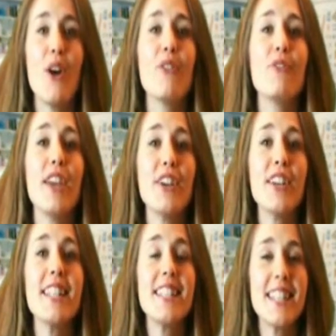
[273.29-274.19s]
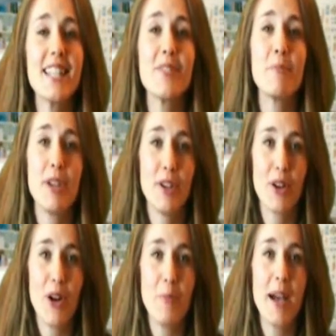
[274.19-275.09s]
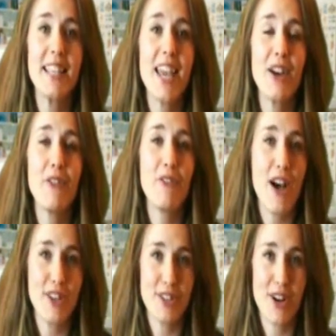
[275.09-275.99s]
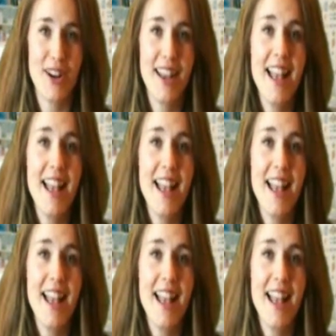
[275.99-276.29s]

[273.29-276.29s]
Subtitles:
Ovarian Cyst Miracle by Carol Foster.